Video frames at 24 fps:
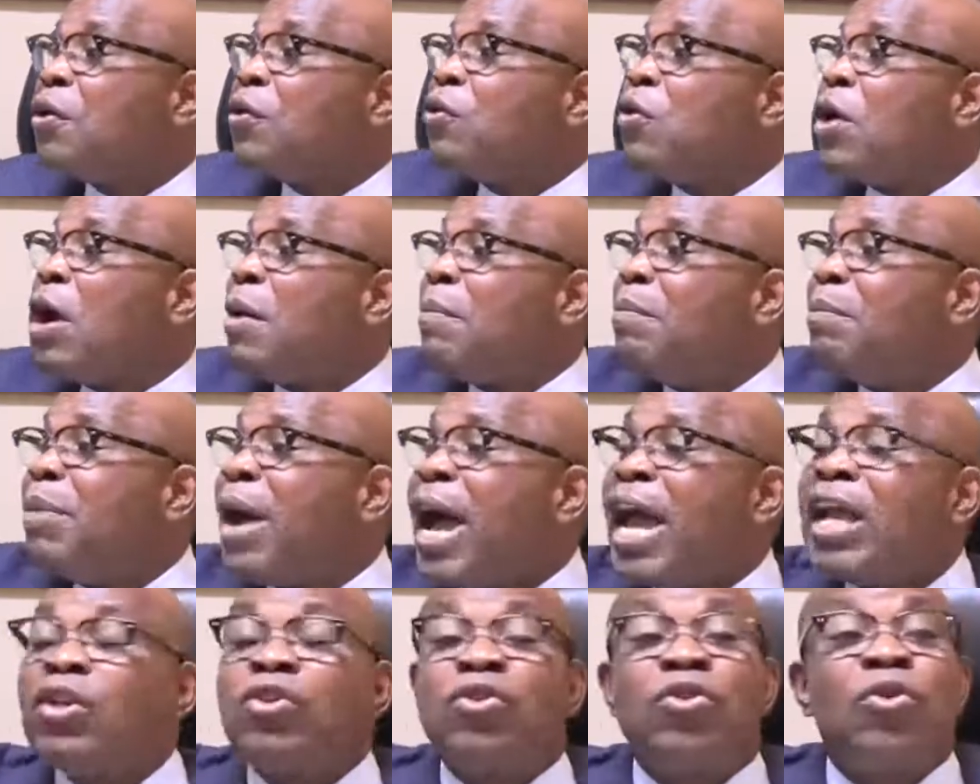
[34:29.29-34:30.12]
go and
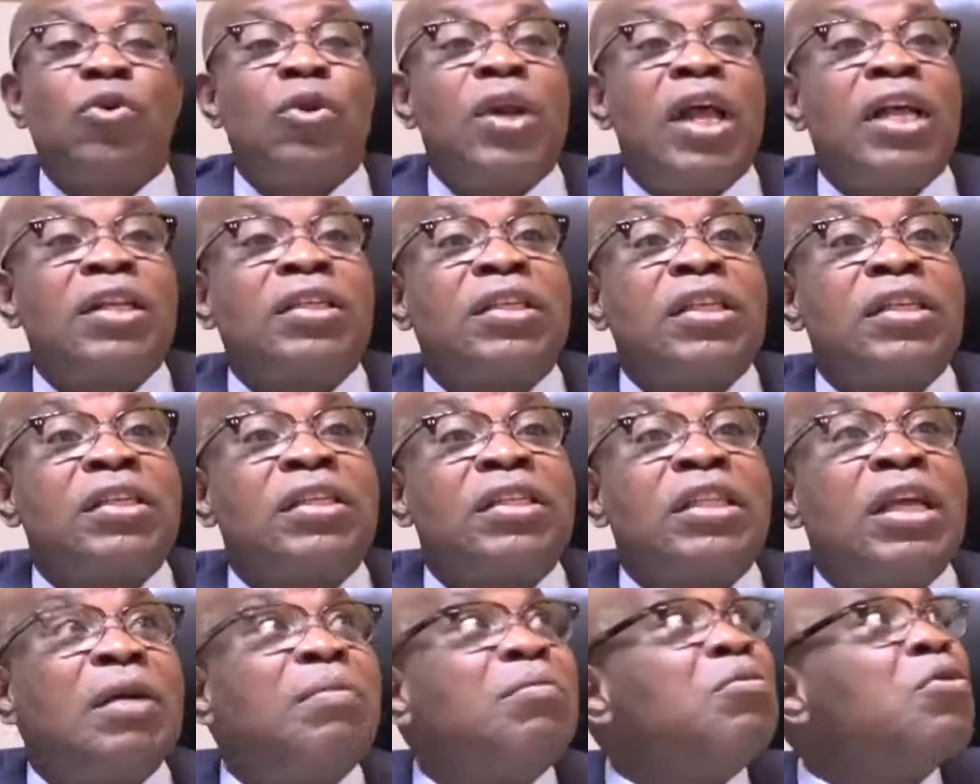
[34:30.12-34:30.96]
buy a solar
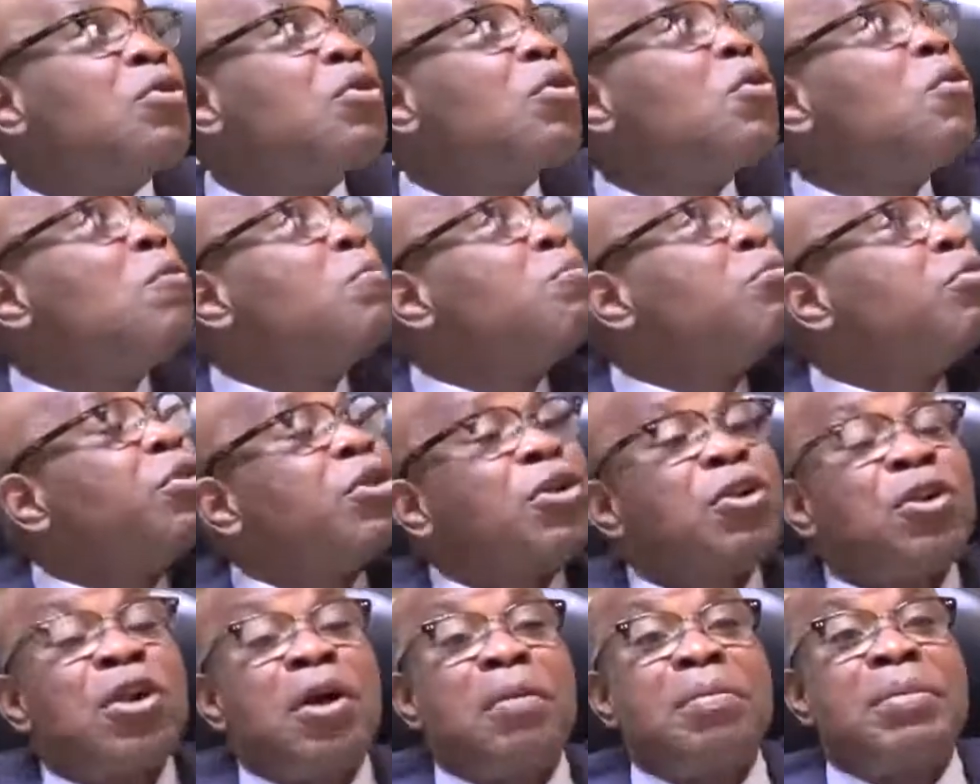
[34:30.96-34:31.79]
system, put
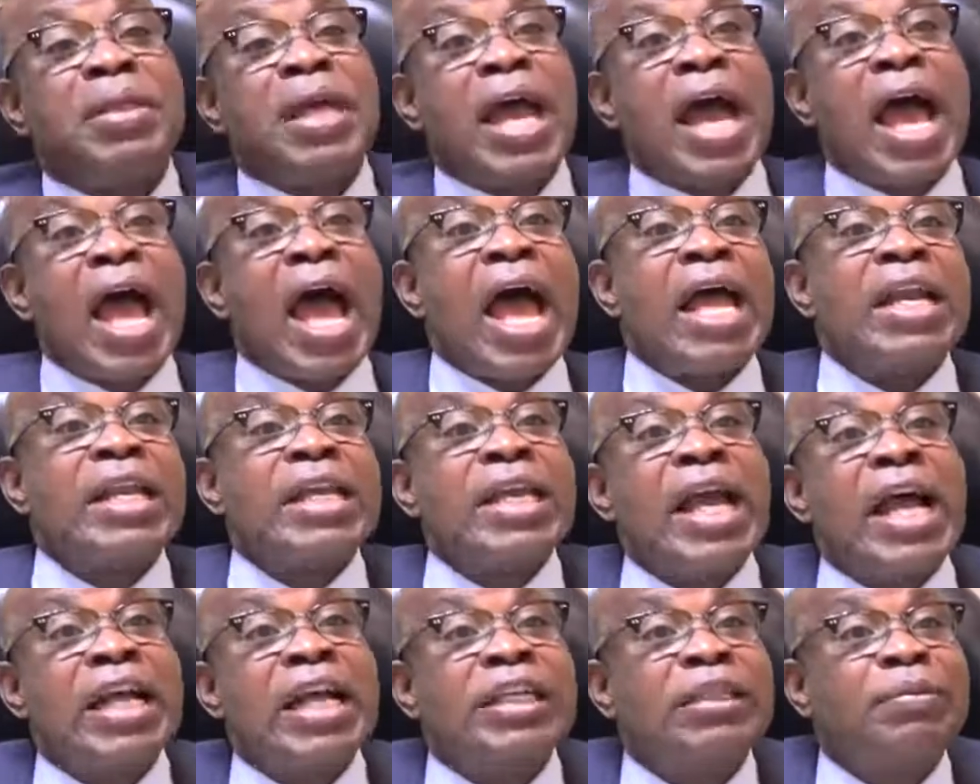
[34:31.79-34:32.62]
it up there, and
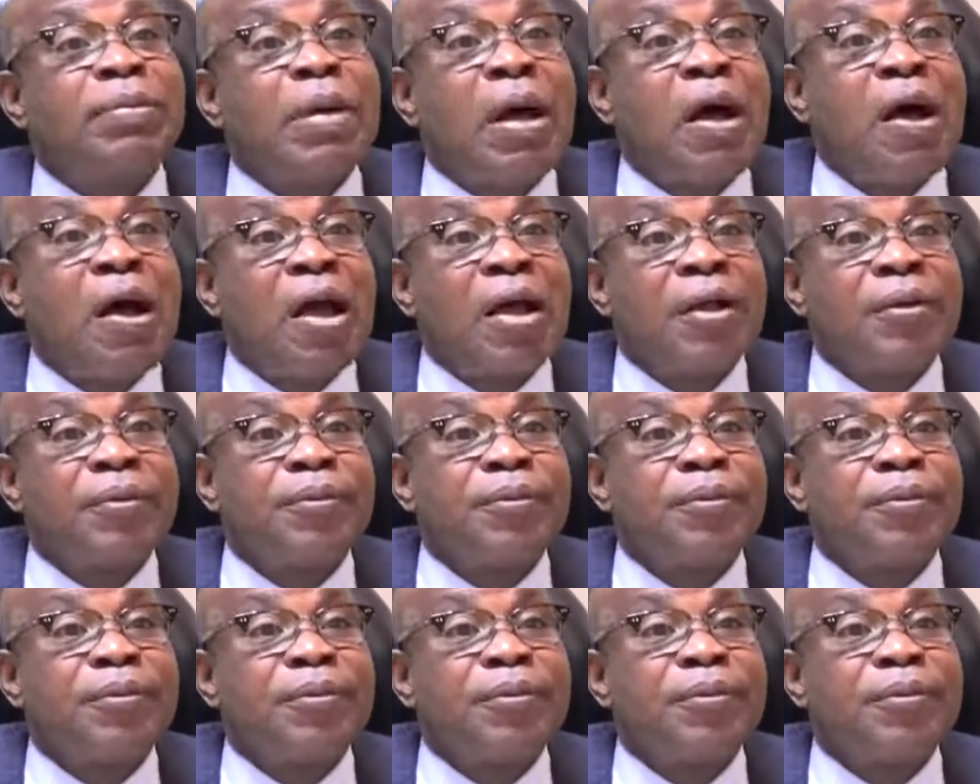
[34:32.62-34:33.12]
he has power.